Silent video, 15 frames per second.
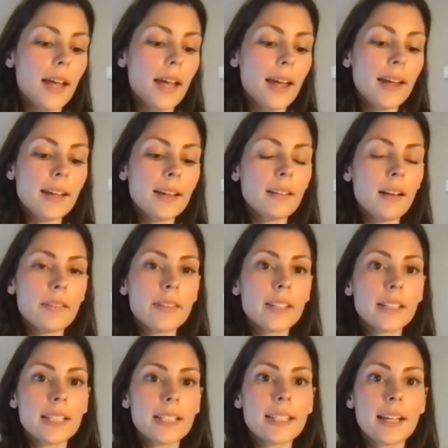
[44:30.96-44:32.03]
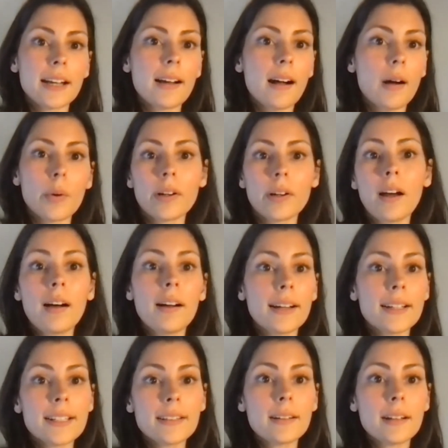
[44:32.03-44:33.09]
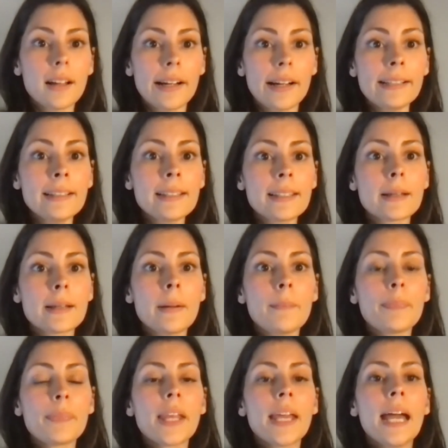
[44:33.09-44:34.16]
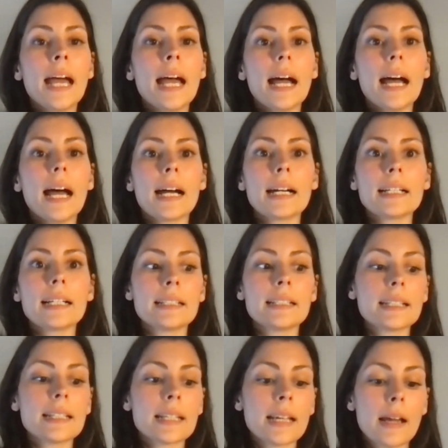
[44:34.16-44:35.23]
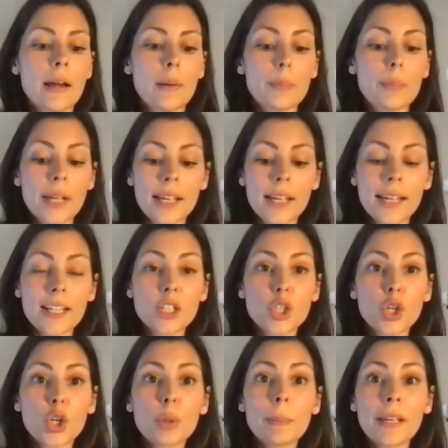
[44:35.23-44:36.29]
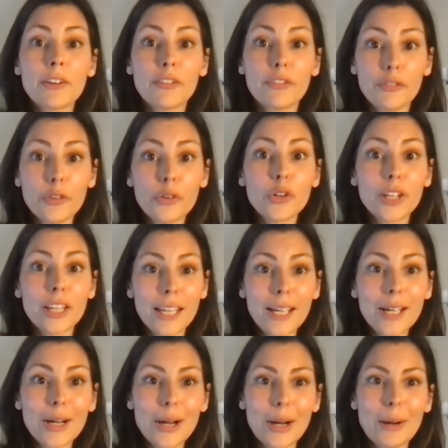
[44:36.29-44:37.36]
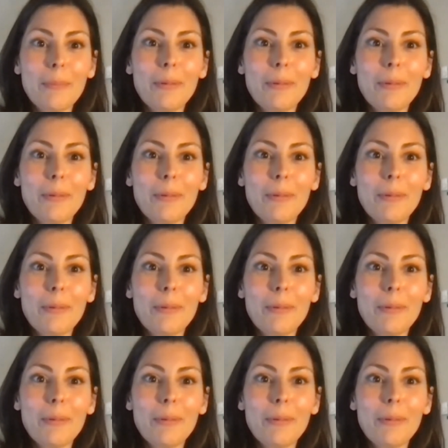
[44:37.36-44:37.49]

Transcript: a lot of the leads that i got were not ideal clients and B, it took yeah. me a full year